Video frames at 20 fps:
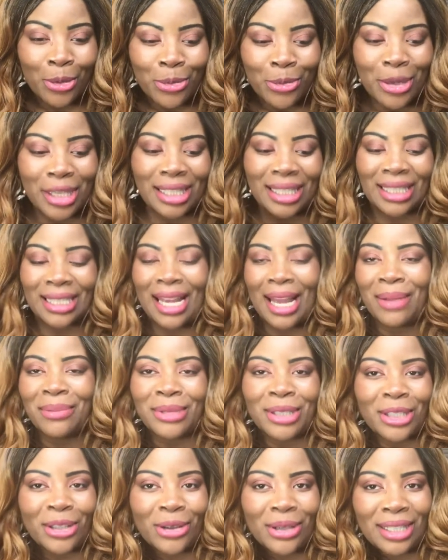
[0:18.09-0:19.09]
which
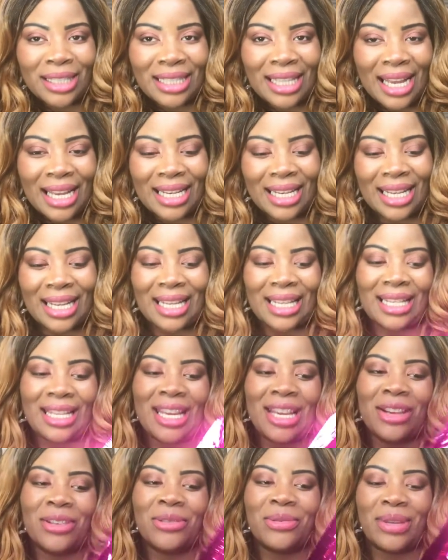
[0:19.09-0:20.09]
I'm so excited and
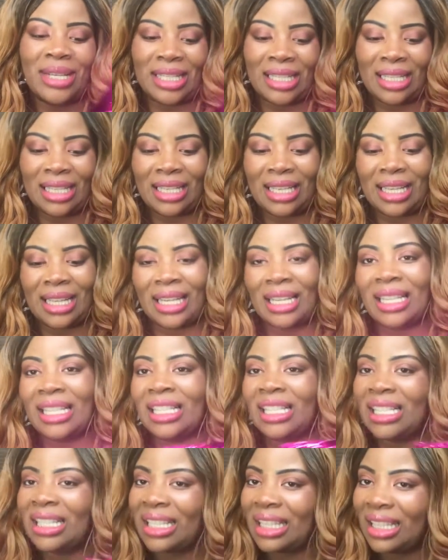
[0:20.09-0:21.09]
can't wait to get
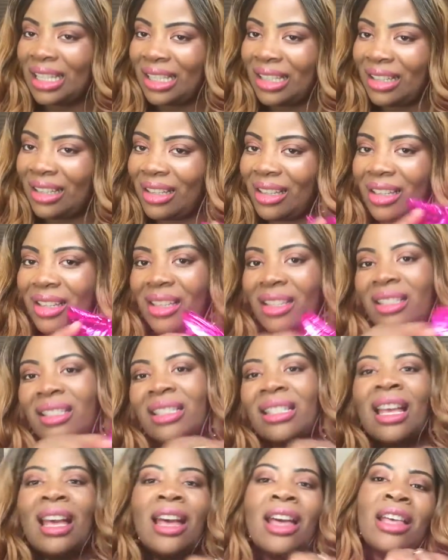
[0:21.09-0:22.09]
into these,